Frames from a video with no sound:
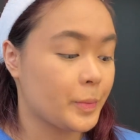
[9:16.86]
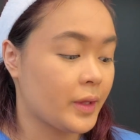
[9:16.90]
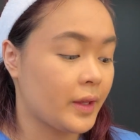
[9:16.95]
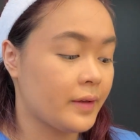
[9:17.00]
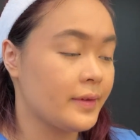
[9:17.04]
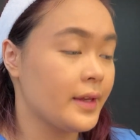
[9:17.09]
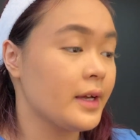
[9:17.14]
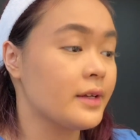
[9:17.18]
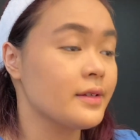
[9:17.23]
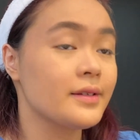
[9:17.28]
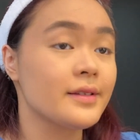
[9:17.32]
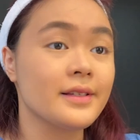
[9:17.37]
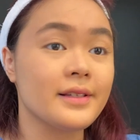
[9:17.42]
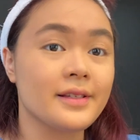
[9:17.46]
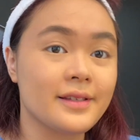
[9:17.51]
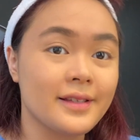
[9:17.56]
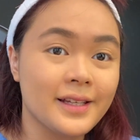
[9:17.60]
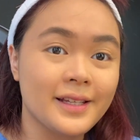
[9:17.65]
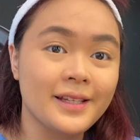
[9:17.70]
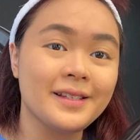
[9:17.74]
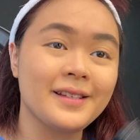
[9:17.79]
Next, since
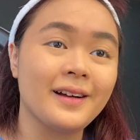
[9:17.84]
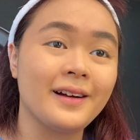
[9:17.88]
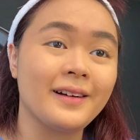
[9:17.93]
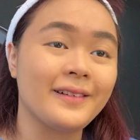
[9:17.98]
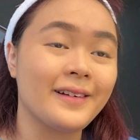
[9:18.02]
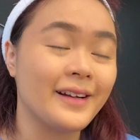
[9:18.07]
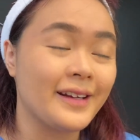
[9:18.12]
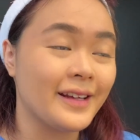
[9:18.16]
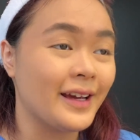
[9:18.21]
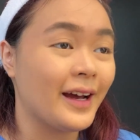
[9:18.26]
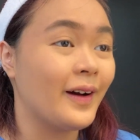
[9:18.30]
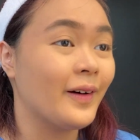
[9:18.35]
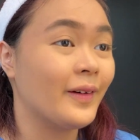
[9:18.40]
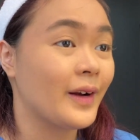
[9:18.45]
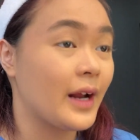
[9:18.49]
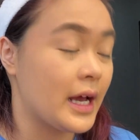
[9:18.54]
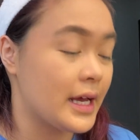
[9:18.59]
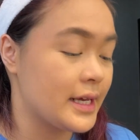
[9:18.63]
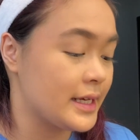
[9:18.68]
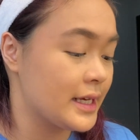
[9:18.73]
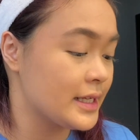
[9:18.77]
this is already out,
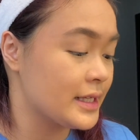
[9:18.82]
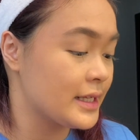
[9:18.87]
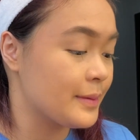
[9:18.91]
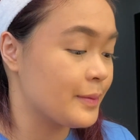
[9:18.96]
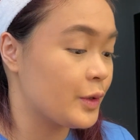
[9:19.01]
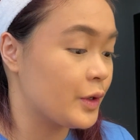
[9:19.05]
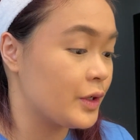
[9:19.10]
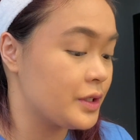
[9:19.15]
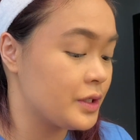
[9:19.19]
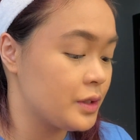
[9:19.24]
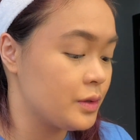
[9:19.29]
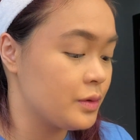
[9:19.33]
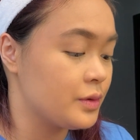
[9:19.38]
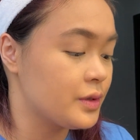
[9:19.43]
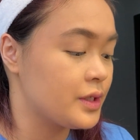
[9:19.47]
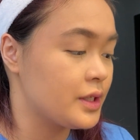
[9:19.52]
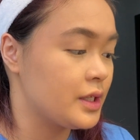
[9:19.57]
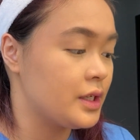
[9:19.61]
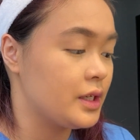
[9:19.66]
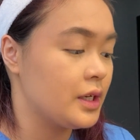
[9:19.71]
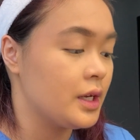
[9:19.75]
I guess I'm going to use
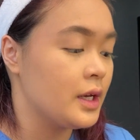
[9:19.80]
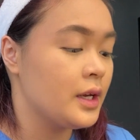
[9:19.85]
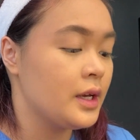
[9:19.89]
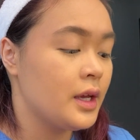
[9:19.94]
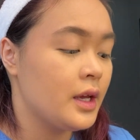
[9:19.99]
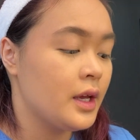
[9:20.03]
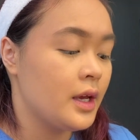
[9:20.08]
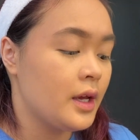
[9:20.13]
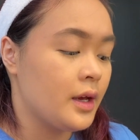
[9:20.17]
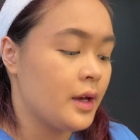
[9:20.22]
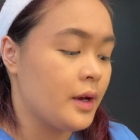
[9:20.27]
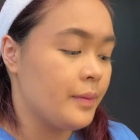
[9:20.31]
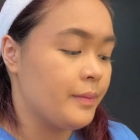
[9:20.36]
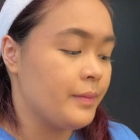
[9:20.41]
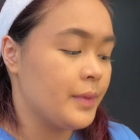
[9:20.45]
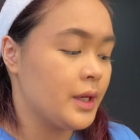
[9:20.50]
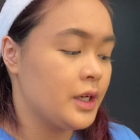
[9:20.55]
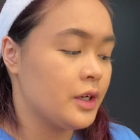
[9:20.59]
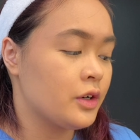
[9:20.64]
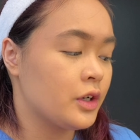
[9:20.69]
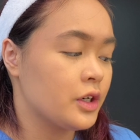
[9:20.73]
the
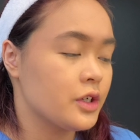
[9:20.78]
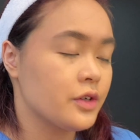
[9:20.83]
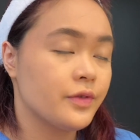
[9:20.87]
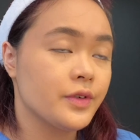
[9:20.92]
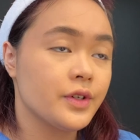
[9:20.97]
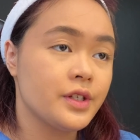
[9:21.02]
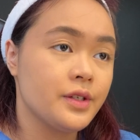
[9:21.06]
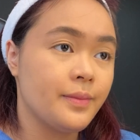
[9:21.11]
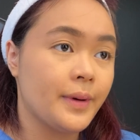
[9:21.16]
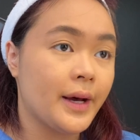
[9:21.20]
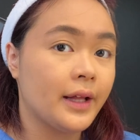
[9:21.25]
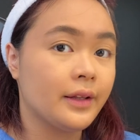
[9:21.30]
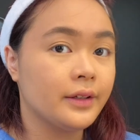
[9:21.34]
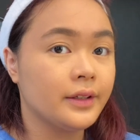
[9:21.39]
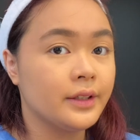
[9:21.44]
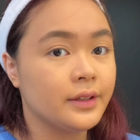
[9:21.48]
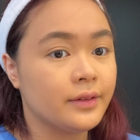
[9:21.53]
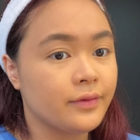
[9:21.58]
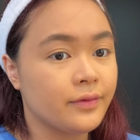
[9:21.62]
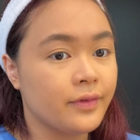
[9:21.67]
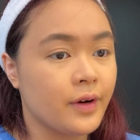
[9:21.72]
Mini Controversy
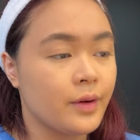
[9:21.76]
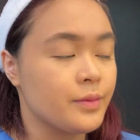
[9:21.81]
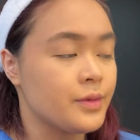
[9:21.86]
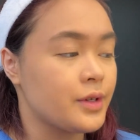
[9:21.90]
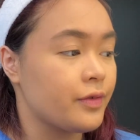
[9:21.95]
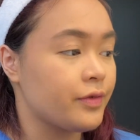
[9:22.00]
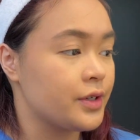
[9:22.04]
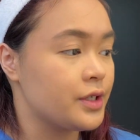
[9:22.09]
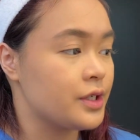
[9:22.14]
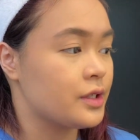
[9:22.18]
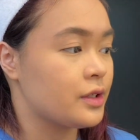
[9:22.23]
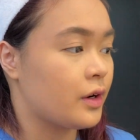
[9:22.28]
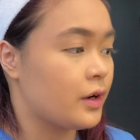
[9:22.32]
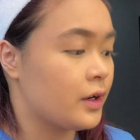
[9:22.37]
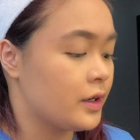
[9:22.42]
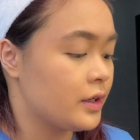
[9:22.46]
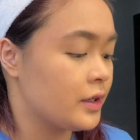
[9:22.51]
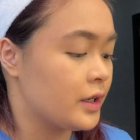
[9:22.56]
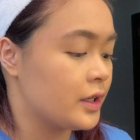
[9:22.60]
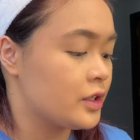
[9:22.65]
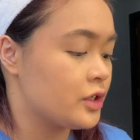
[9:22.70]
palette from Jeffree
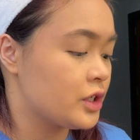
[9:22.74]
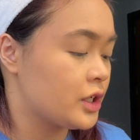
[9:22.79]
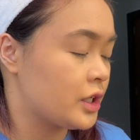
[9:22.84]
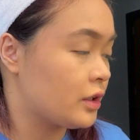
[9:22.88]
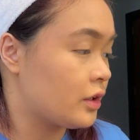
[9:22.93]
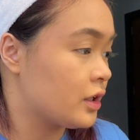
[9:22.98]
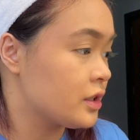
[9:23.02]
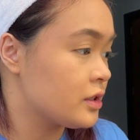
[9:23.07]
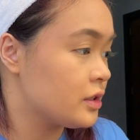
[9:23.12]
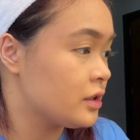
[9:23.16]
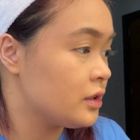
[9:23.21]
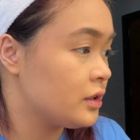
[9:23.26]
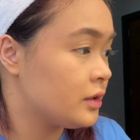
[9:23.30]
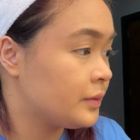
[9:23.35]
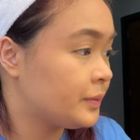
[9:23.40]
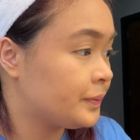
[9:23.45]
Star and Shane Dawson.